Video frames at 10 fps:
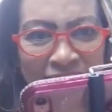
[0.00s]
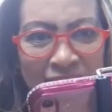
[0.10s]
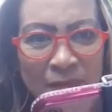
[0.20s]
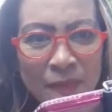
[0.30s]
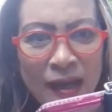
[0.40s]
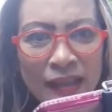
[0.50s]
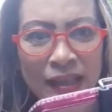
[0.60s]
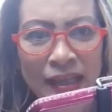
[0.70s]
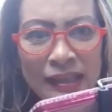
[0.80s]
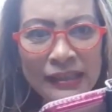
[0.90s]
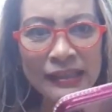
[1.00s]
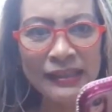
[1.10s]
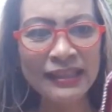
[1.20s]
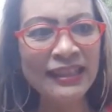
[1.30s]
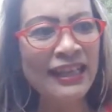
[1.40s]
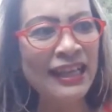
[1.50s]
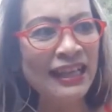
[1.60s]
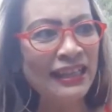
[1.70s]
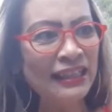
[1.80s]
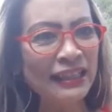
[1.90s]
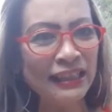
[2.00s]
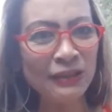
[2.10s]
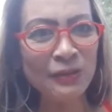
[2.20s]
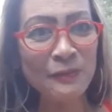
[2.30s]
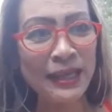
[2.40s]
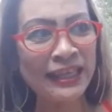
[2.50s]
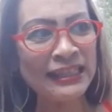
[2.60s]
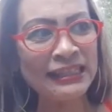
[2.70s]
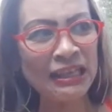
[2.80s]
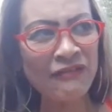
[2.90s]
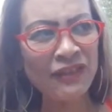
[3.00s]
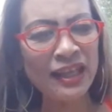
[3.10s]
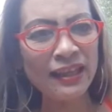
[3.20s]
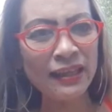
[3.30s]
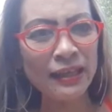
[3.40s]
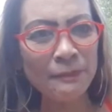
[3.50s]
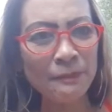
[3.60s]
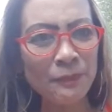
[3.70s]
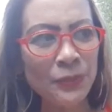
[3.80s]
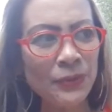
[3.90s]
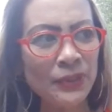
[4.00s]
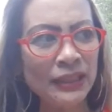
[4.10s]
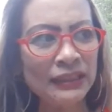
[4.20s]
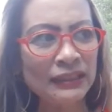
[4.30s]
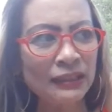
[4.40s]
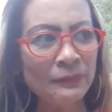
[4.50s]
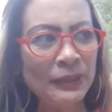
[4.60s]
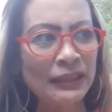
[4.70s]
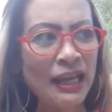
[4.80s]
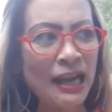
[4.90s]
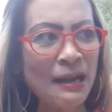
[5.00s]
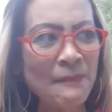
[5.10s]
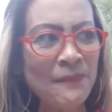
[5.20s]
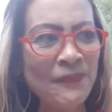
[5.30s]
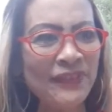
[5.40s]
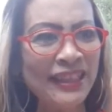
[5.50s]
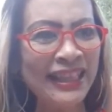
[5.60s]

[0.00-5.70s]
yeah balance yeah to make it safety and then pull a little bit up